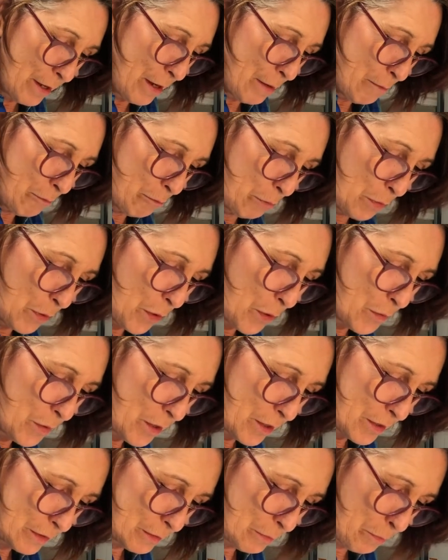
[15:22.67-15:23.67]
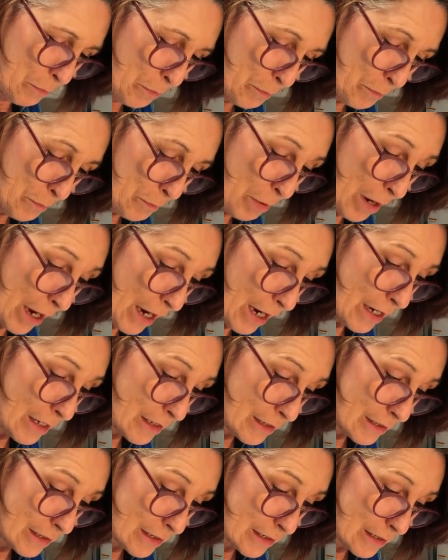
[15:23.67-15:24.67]
blow this
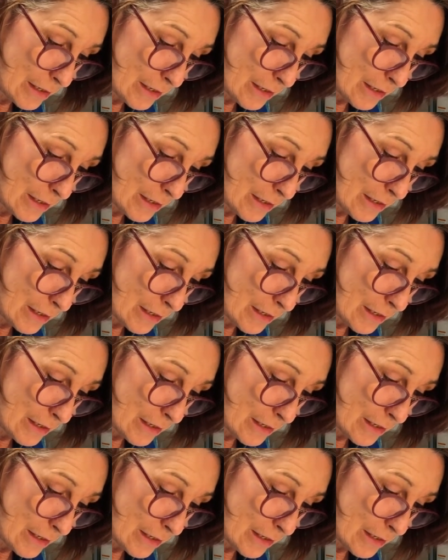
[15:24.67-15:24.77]
paint.